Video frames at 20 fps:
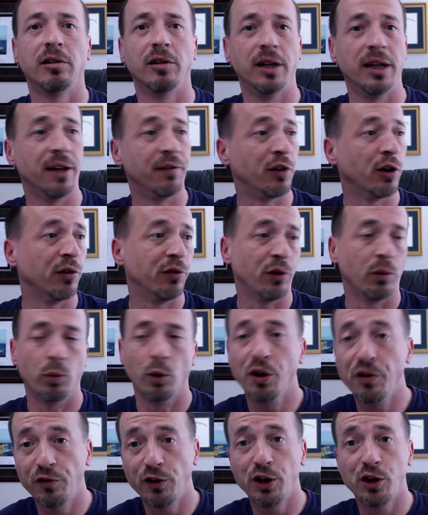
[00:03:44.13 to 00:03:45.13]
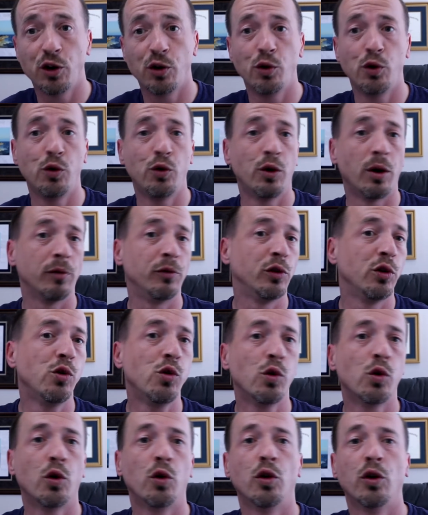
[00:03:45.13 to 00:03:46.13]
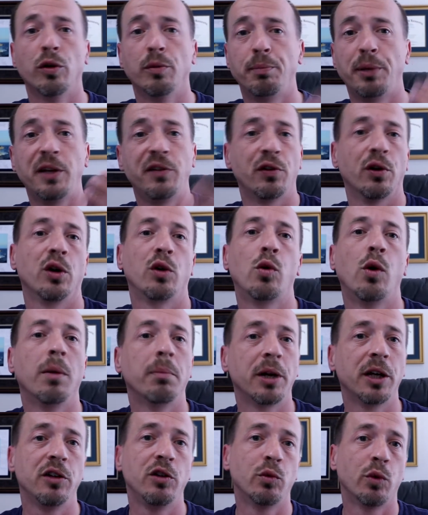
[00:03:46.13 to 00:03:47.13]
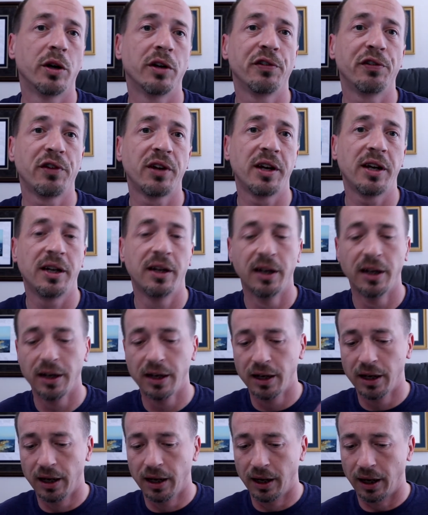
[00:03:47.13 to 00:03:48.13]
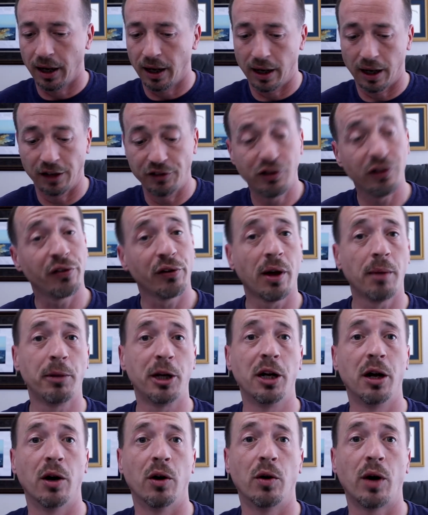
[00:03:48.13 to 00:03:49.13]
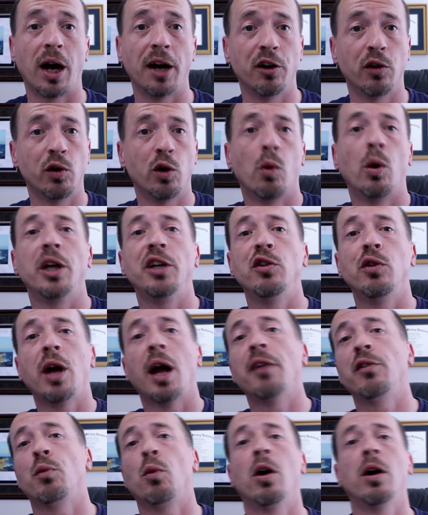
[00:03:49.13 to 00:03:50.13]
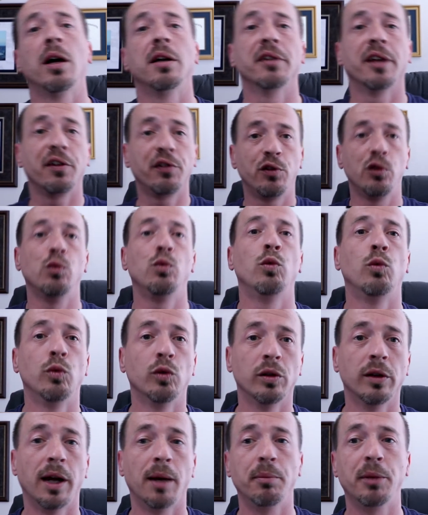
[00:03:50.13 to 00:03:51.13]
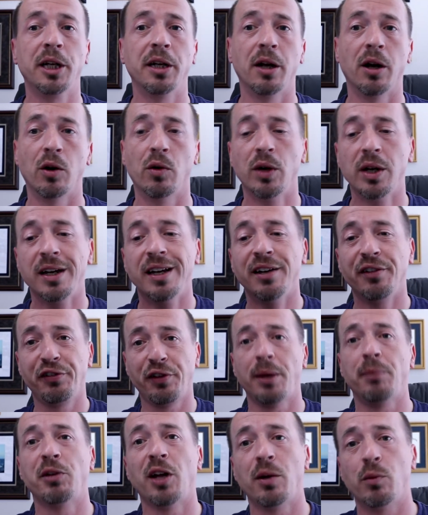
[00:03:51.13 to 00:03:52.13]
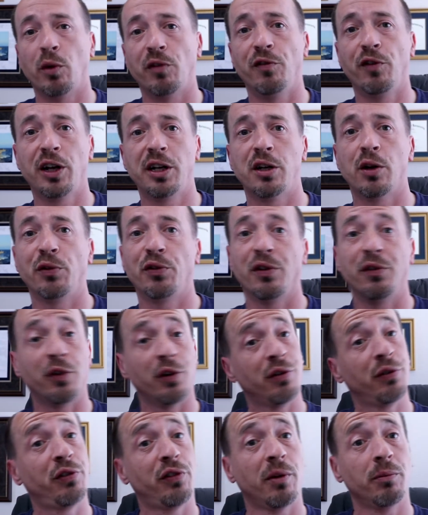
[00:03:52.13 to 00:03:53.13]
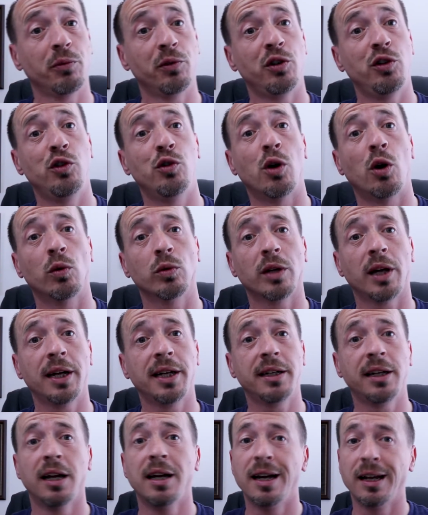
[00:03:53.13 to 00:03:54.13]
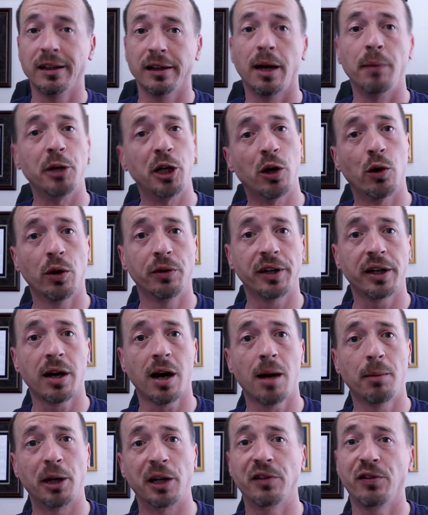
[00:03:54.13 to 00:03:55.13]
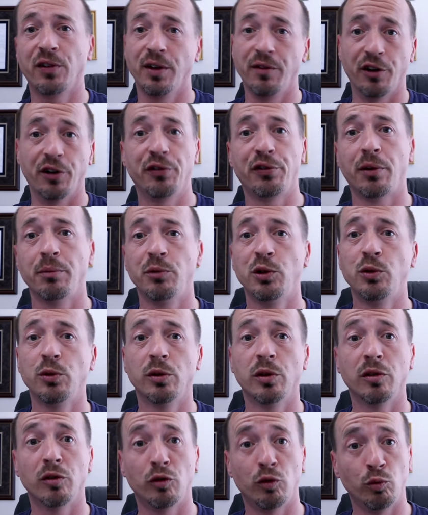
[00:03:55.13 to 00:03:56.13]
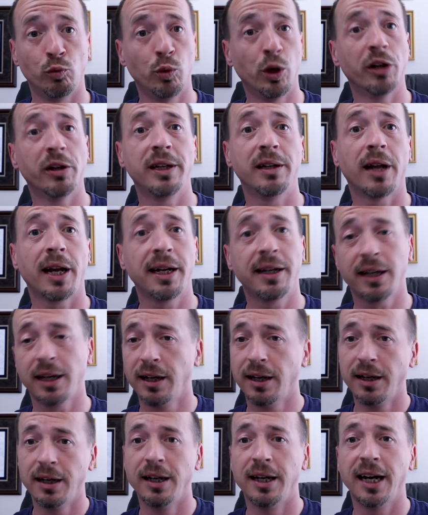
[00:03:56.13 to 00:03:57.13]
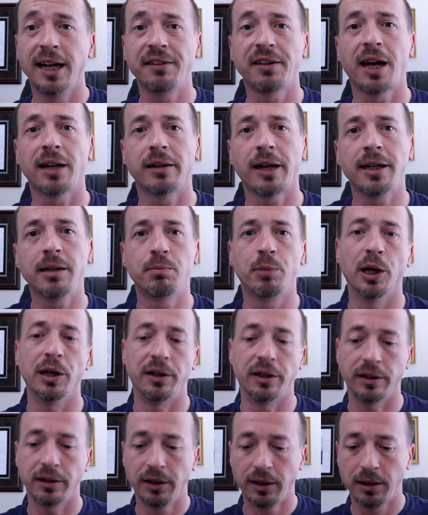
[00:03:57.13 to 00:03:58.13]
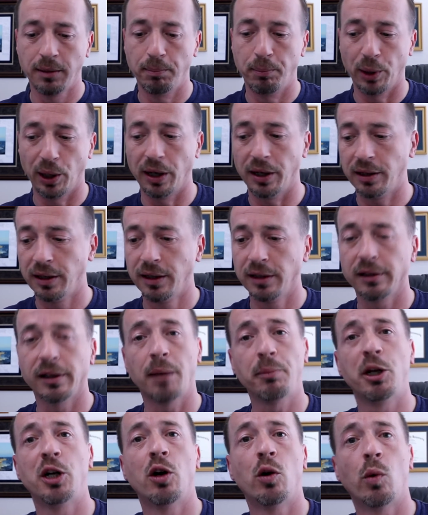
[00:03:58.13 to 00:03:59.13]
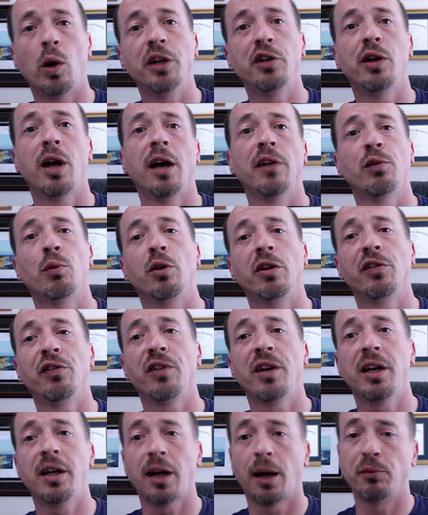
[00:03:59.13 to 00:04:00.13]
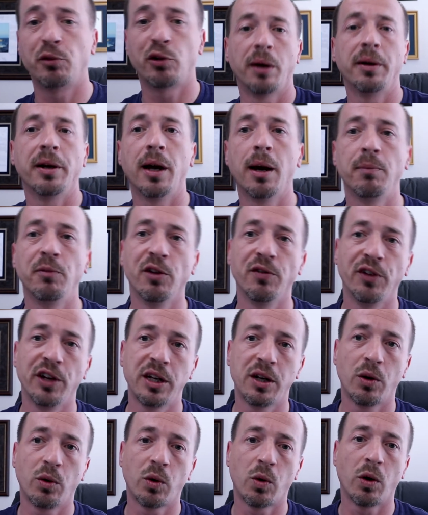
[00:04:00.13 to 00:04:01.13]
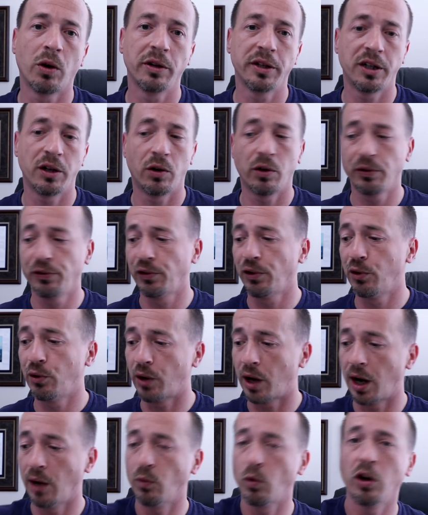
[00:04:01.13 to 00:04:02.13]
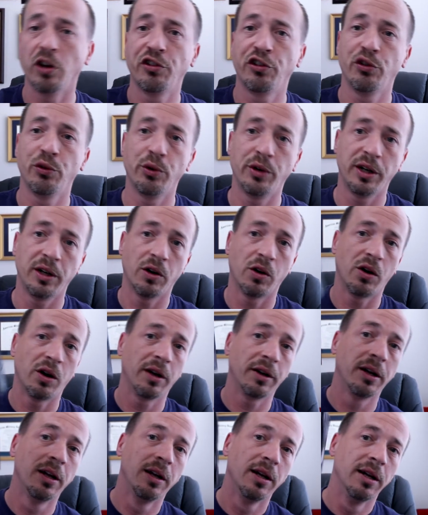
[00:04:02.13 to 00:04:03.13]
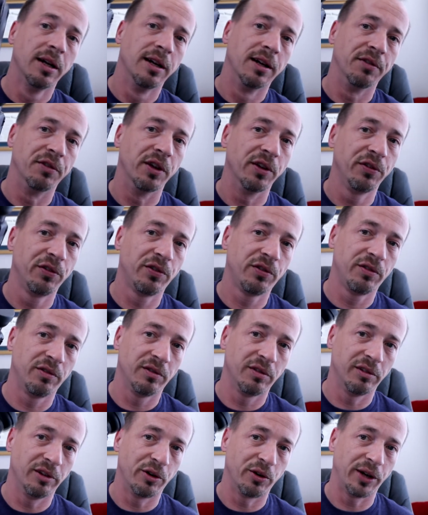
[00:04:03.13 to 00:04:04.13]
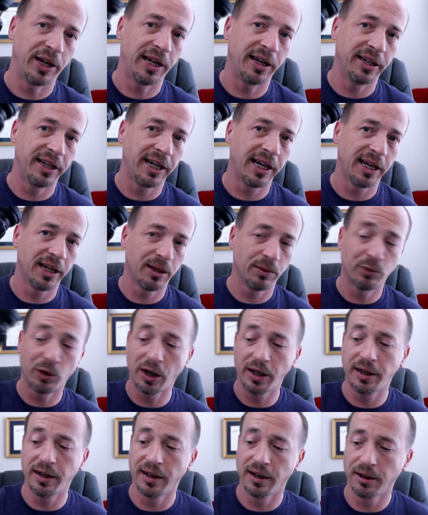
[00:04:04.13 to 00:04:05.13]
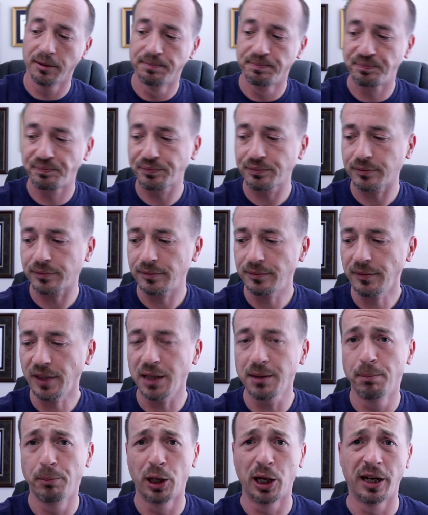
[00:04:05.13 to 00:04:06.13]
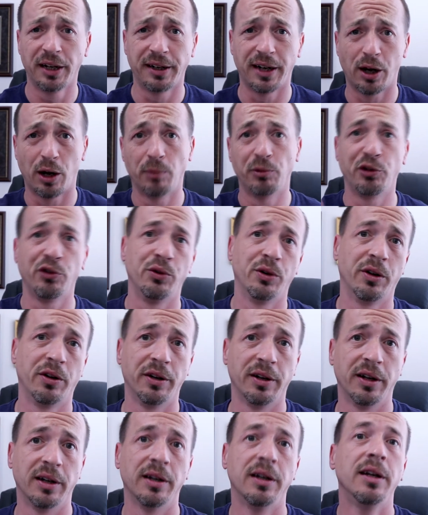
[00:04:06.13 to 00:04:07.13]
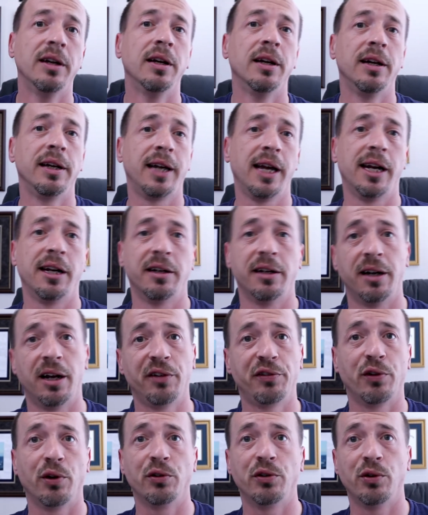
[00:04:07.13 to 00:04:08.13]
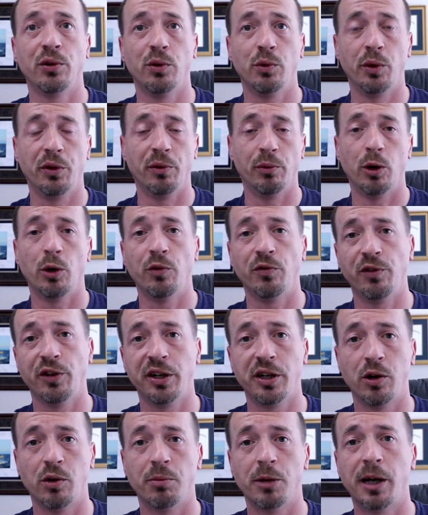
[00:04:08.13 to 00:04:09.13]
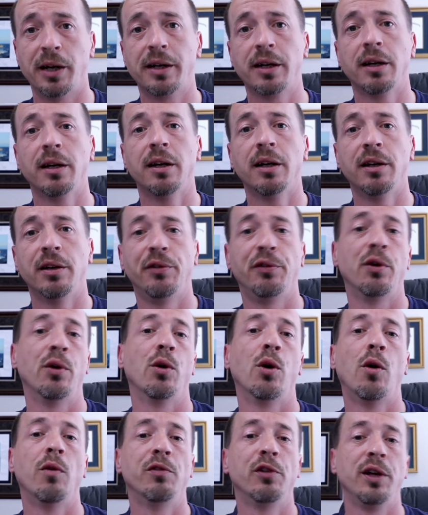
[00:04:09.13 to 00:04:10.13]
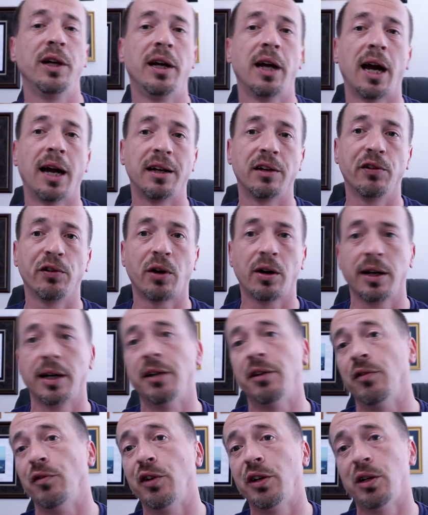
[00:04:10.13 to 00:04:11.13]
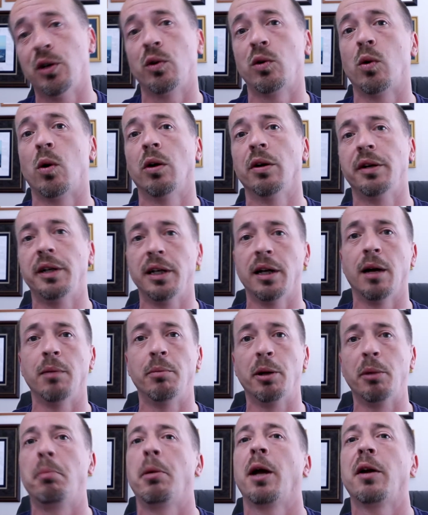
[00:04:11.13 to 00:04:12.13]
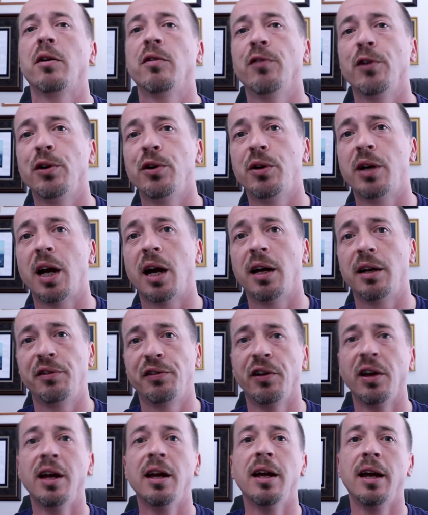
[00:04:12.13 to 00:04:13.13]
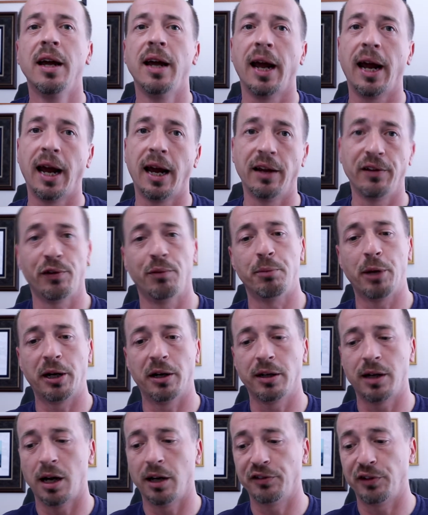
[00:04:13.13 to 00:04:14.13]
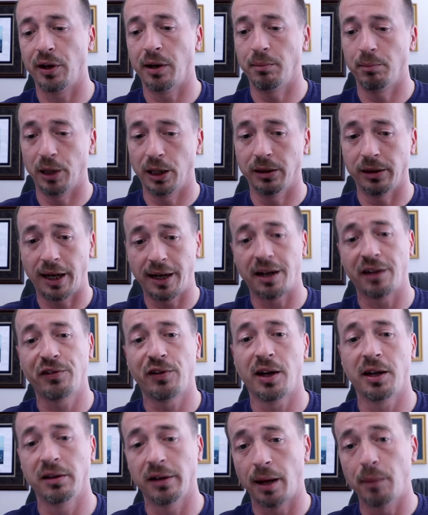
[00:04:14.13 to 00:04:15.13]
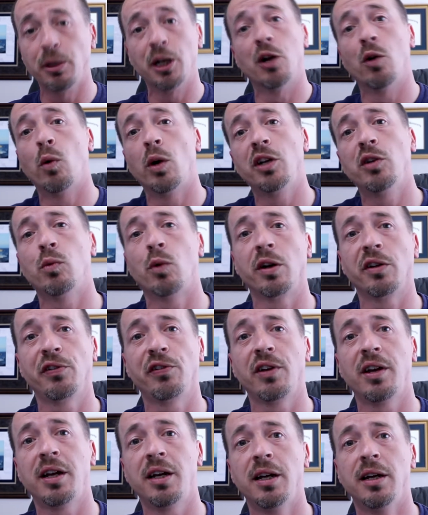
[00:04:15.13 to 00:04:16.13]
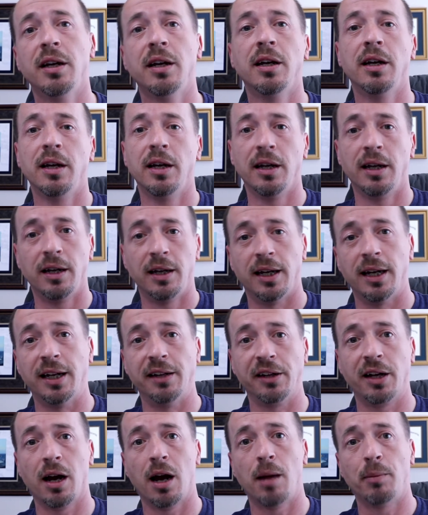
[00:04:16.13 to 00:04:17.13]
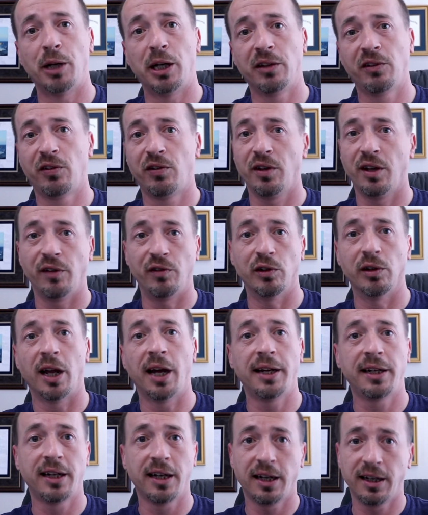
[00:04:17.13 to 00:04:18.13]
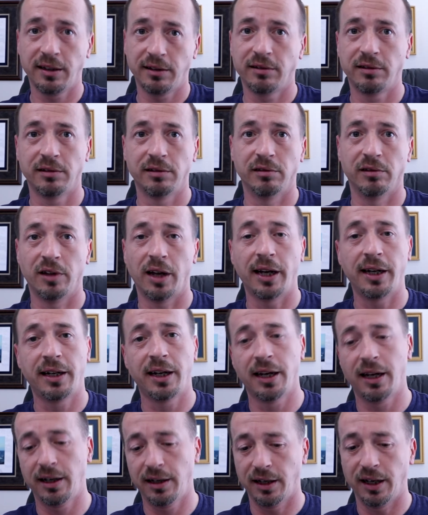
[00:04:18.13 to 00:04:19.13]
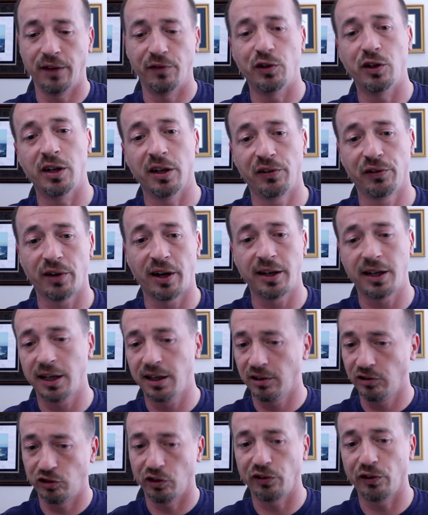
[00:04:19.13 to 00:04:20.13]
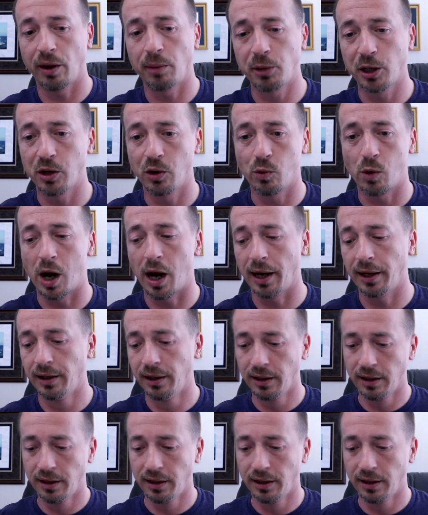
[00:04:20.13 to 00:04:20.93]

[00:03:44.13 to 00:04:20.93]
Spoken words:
If there's a review, a tool, a piece of equipment you want to see, just let me know. I don't know what you guys want unless you let me know. Same thing with videos. If there's something you don't like, let me know in the comments. If there's something you really like, hit that like button. But let me know what you guys want to see. I'm to up the video quality also. I was shooting on this little handy cam right here, but now I'm shooting on a Canon SL2 with a Rode video mic. So hopefully I can start getting the video quality a bit better for you guys and some better content. But like I said, let me know what you want to see in the comments. If you like it, like it. If you dislike it, just let me know why.